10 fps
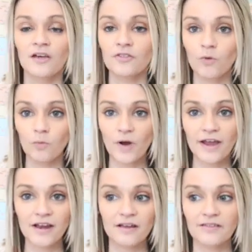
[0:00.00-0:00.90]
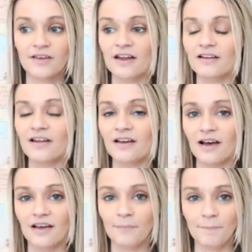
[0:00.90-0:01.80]
the way that
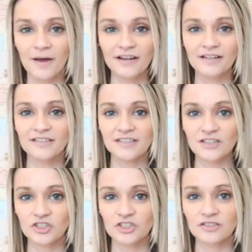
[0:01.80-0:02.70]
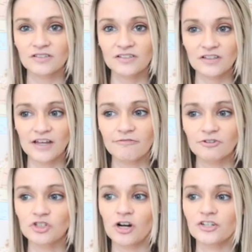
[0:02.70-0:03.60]
Abeka teaches
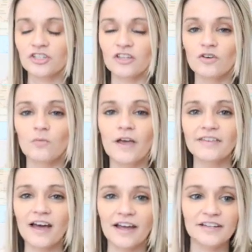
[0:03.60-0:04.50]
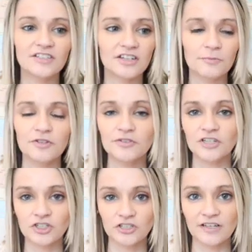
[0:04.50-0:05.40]
language arts and the way that IEW
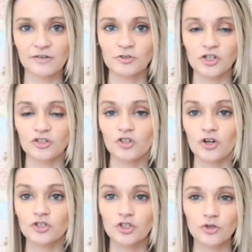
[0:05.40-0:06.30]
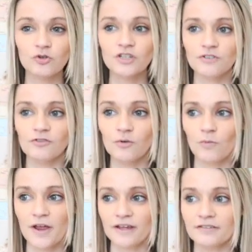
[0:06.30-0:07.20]
teaches language arts are two different
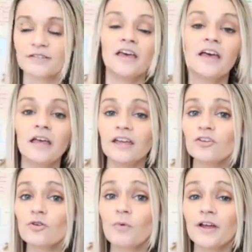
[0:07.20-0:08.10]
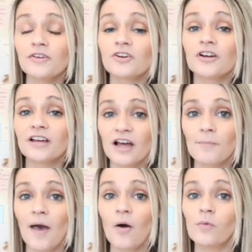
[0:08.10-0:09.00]
ways. Either way, you're going to
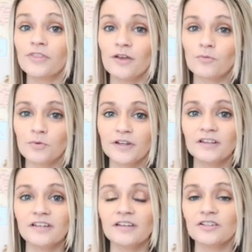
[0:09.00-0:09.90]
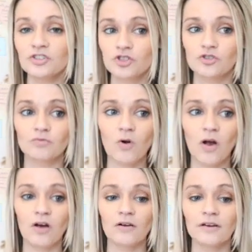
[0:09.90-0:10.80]
come out with a really
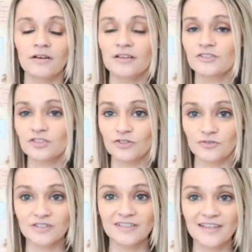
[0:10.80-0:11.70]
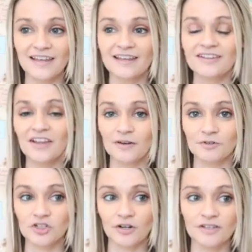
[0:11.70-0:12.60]
strong student in
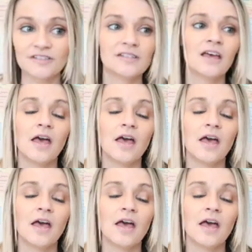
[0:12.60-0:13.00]
language arts,